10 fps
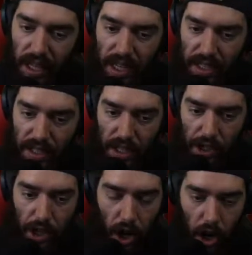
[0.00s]
it's
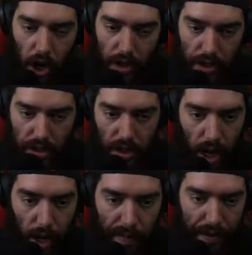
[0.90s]
such a hard
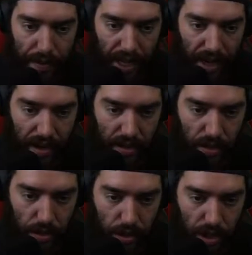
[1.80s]
stop for the character
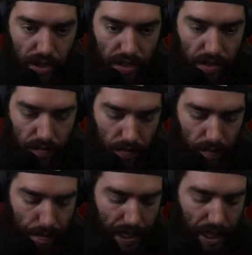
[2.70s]
to just
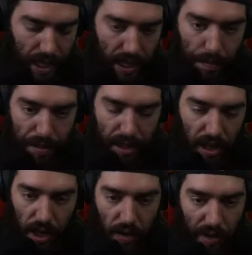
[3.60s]
be
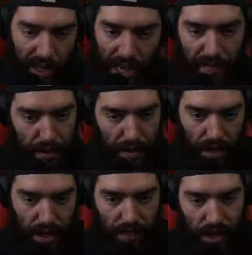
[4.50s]
completely owning
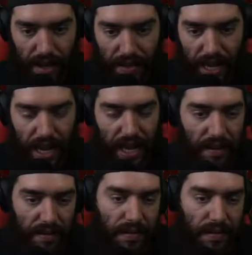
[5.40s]
everything and then